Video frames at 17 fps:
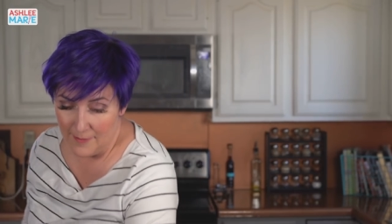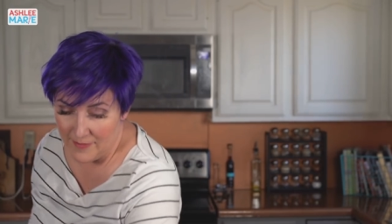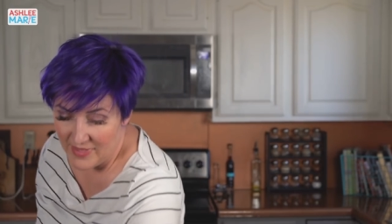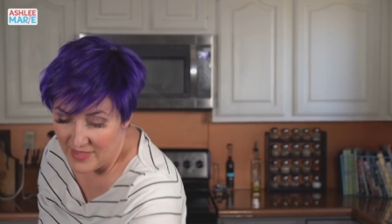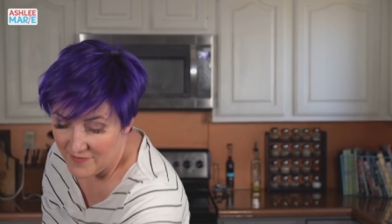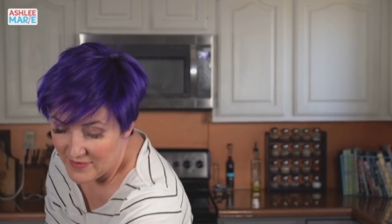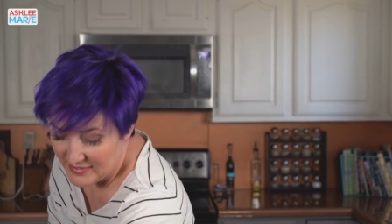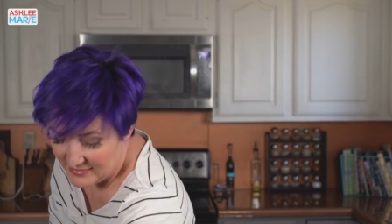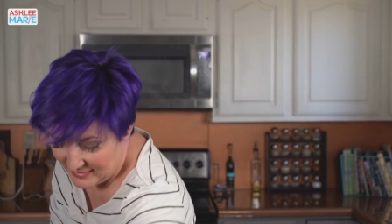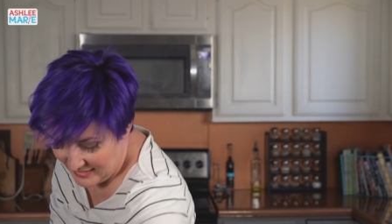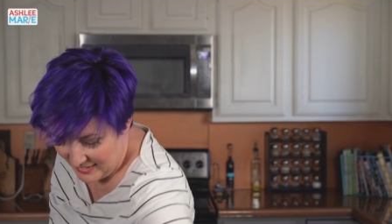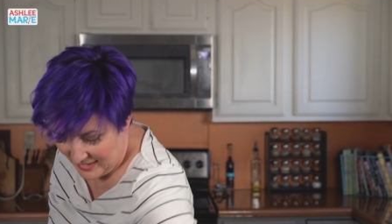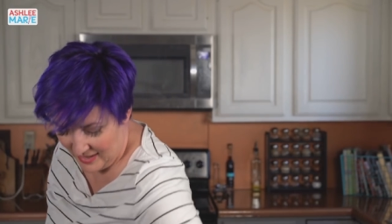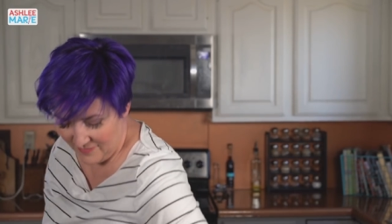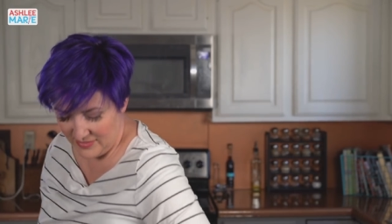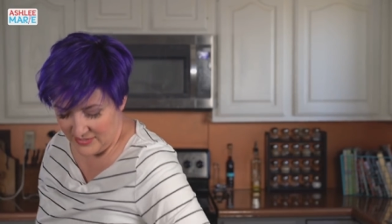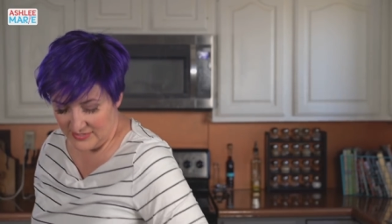if I did
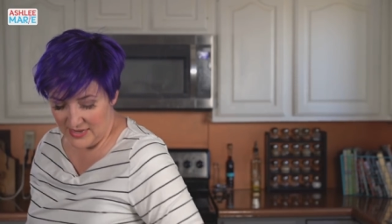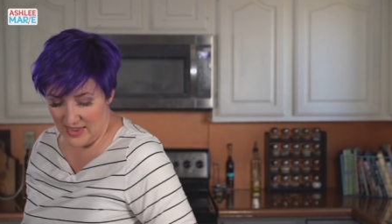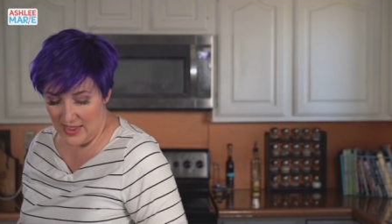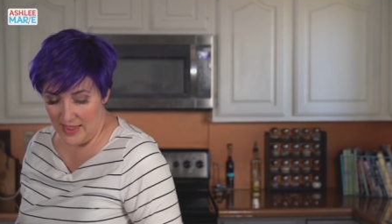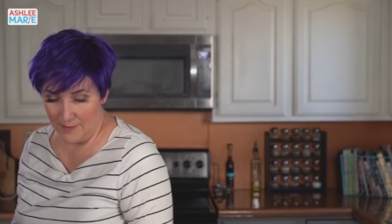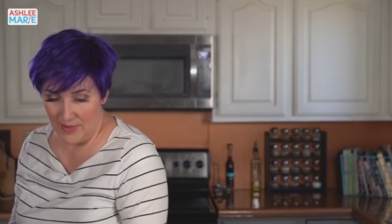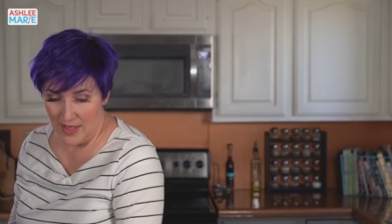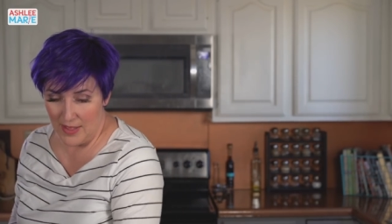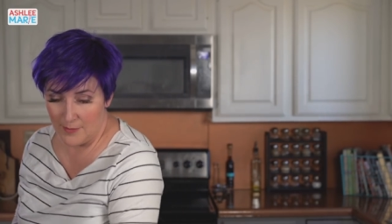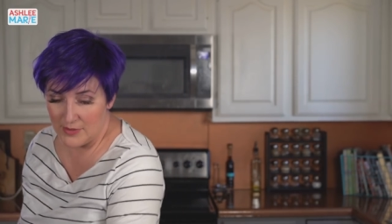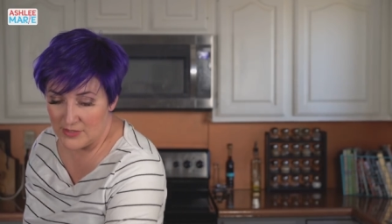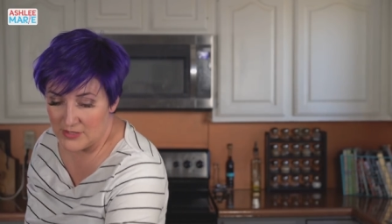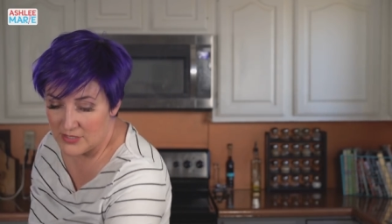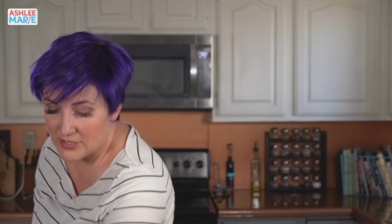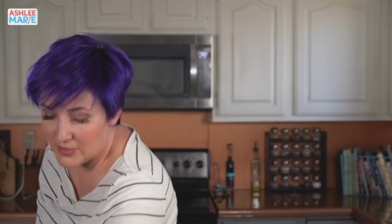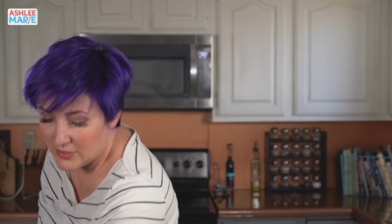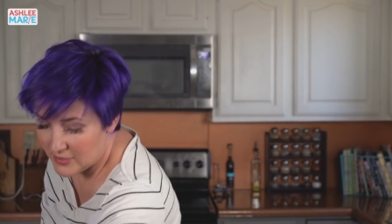have the time, I would
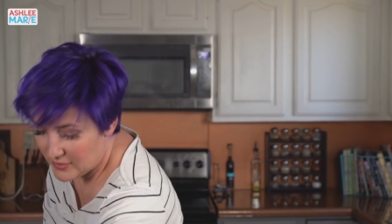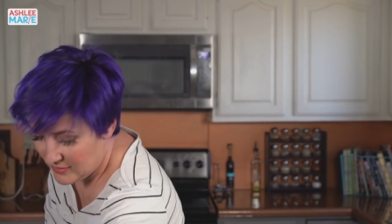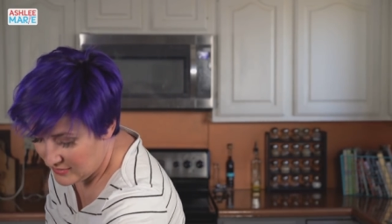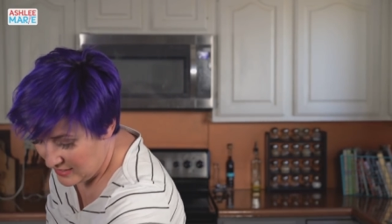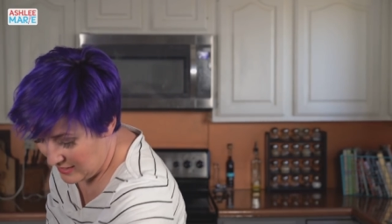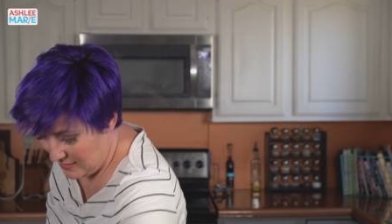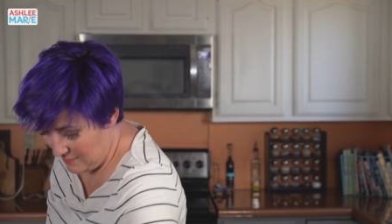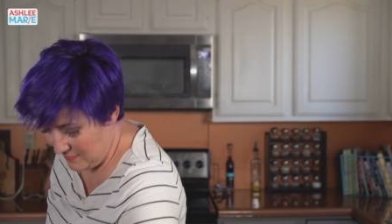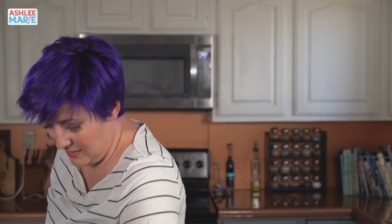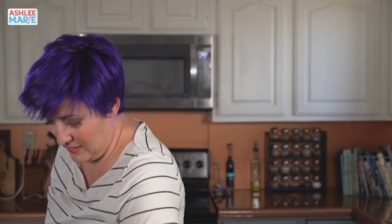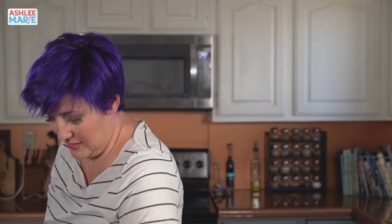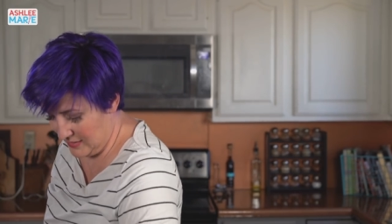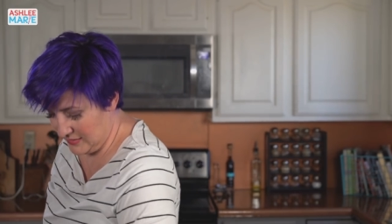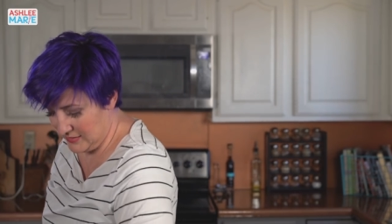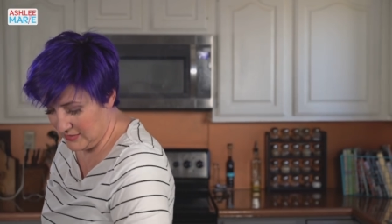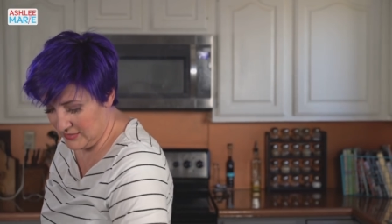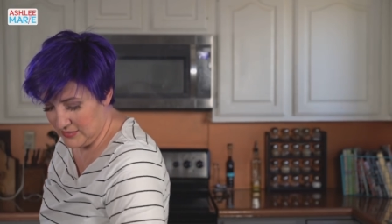turn them
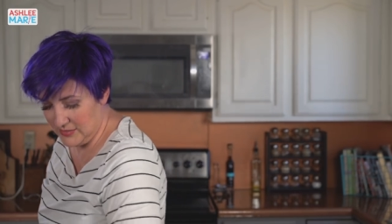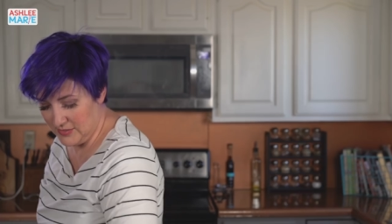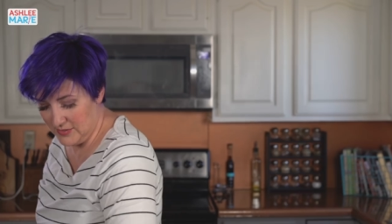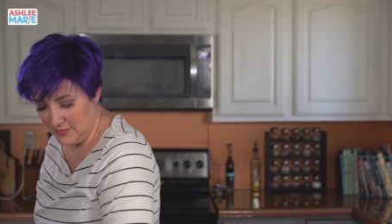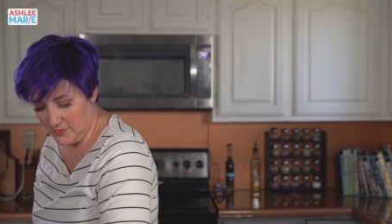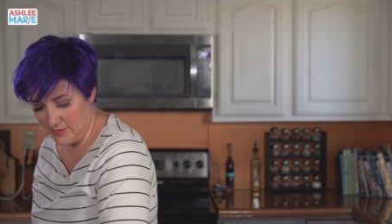into